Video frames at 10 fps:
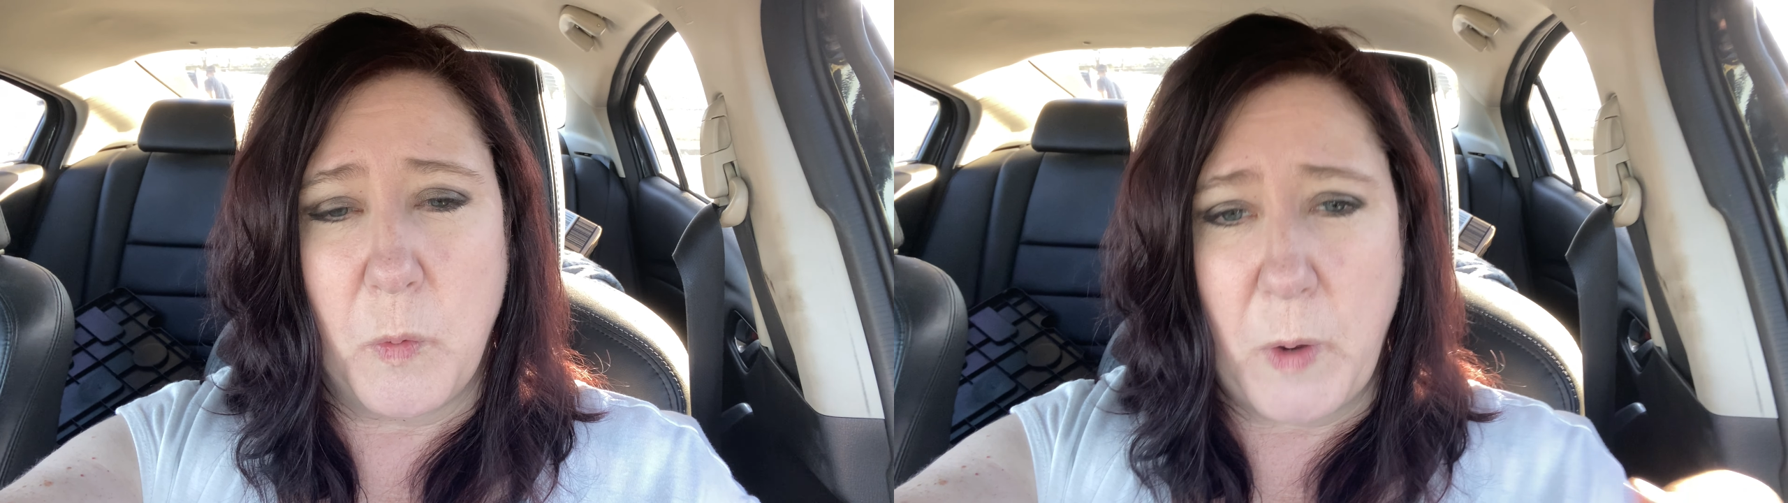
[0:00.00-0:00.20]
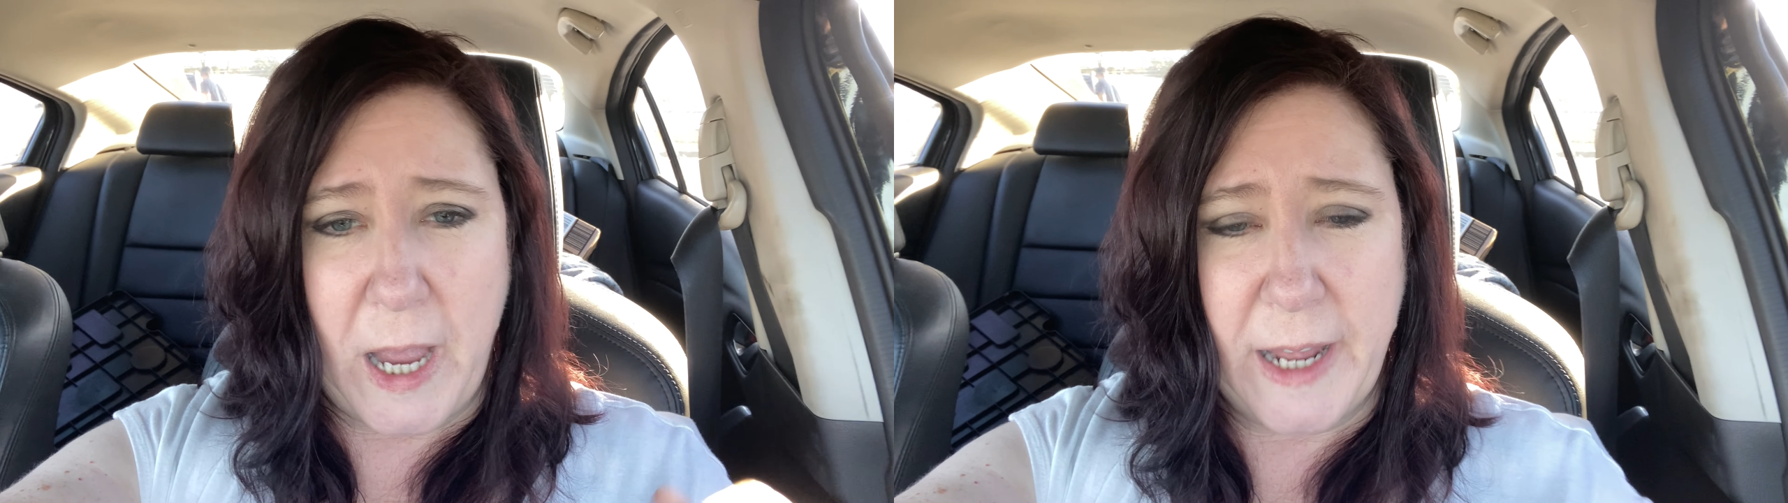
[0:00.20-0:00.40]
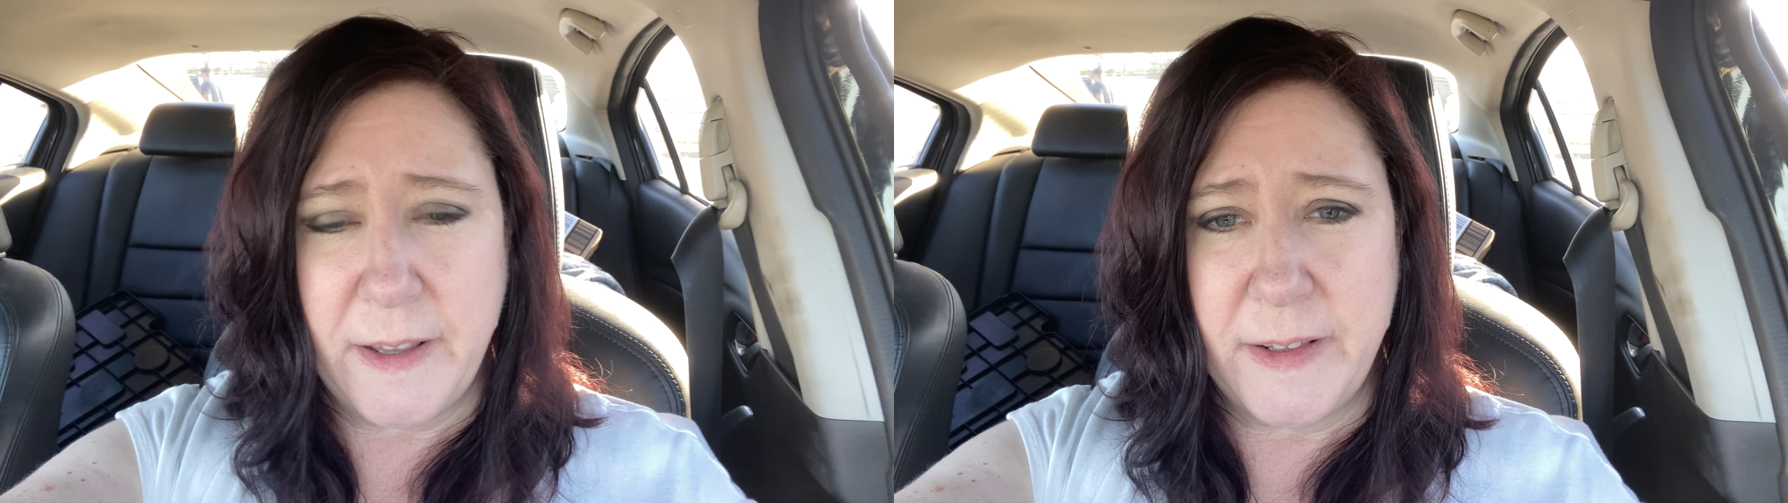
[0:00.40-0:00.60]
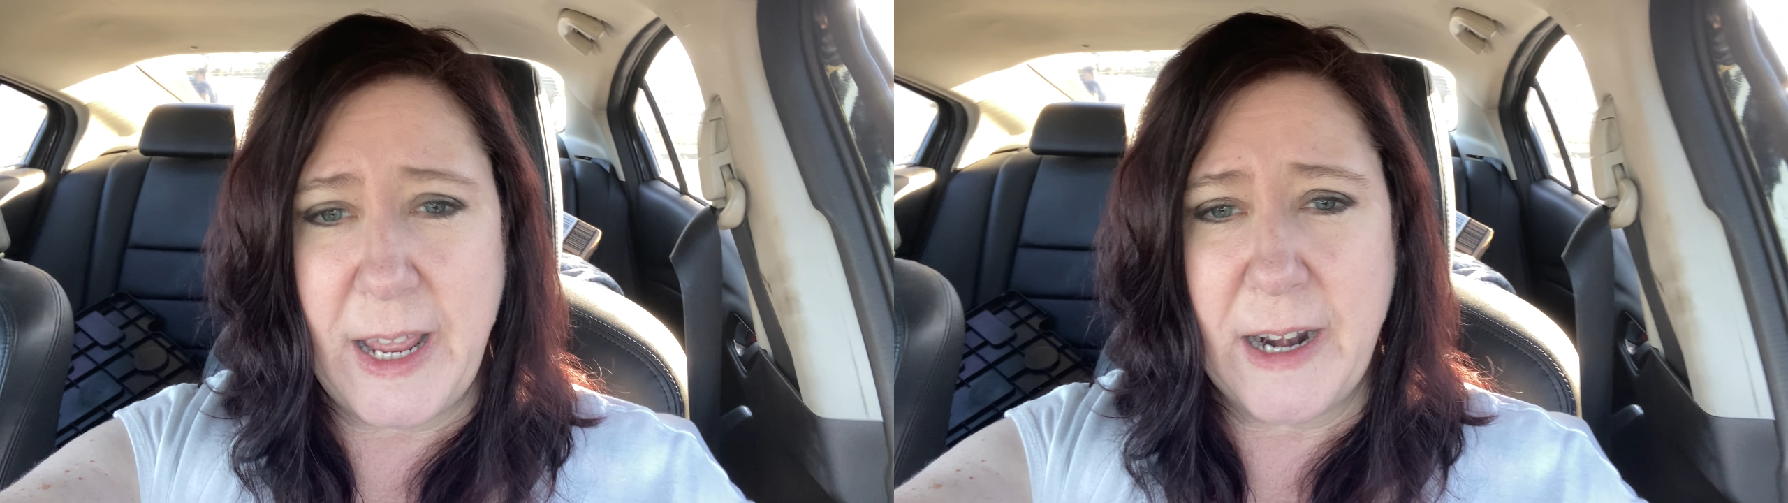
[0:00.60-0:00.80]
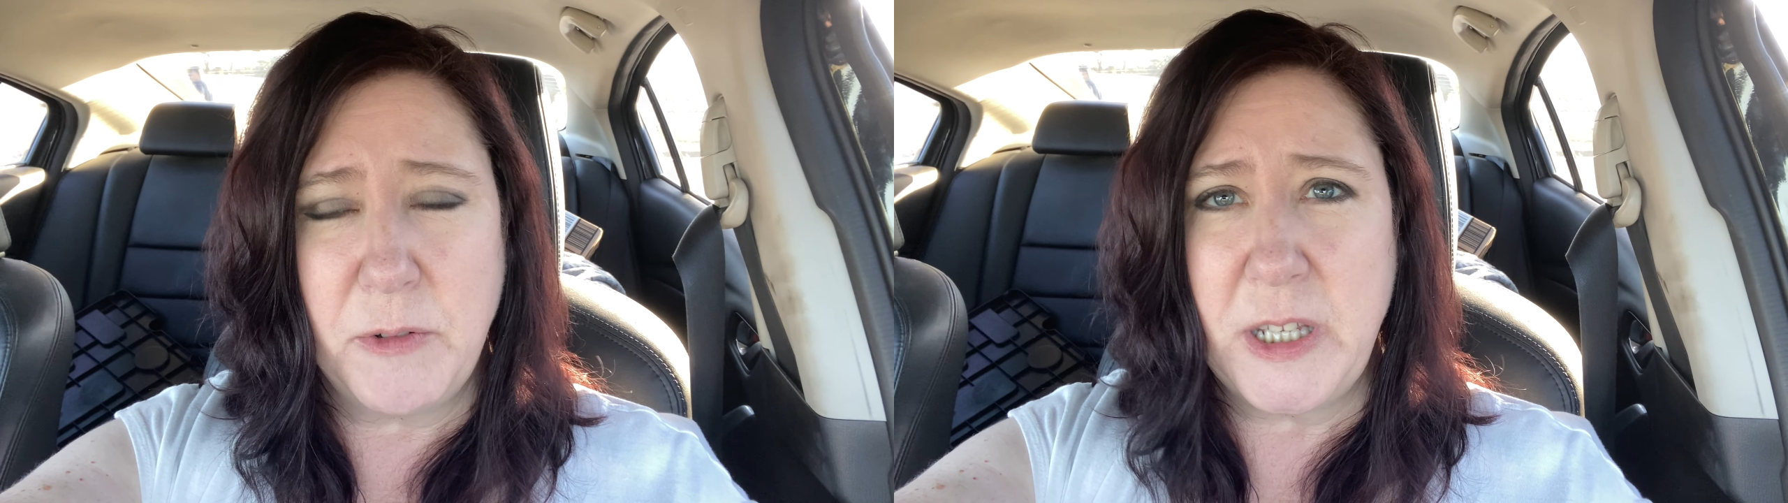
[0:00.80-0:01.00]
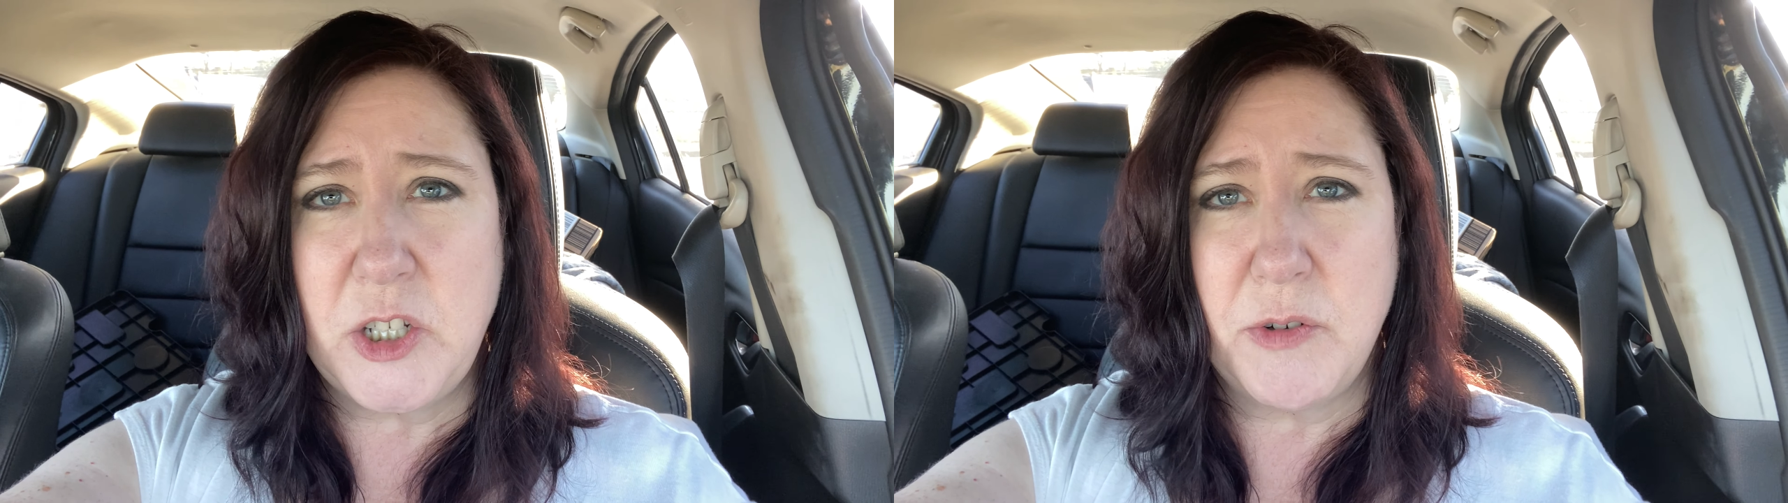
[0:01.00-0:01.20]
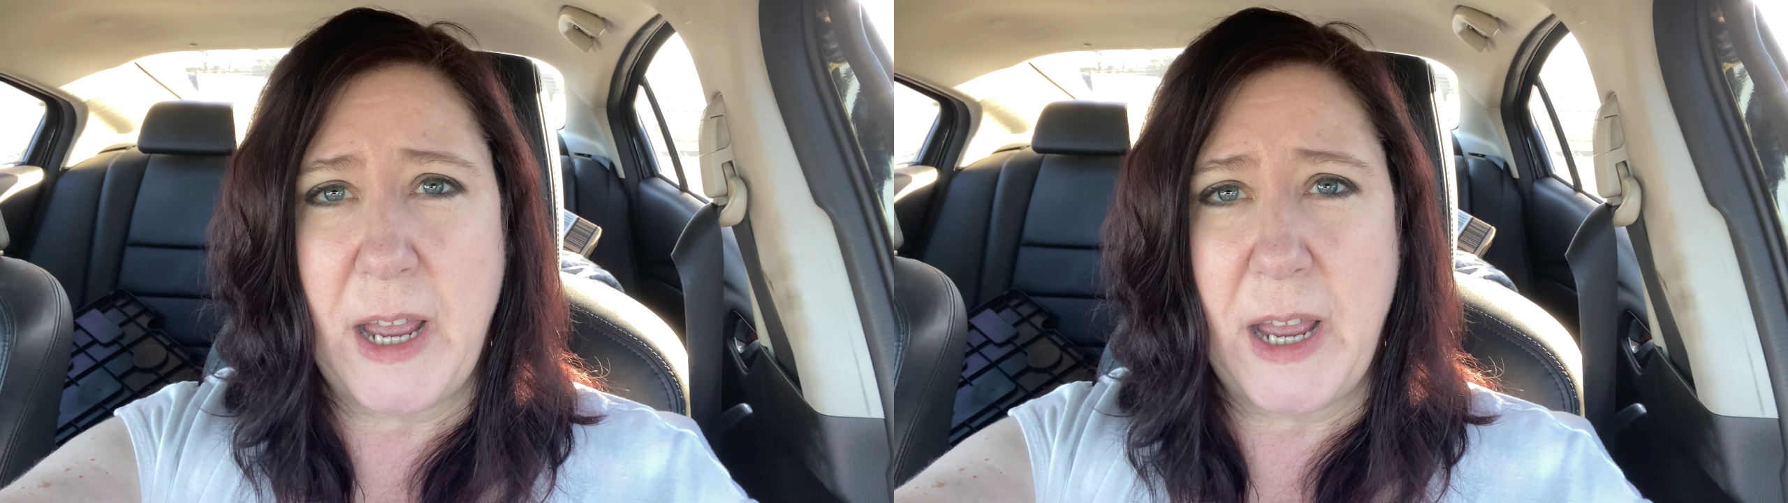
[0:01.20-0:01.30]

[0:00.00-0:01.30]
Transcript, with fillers: how does not only do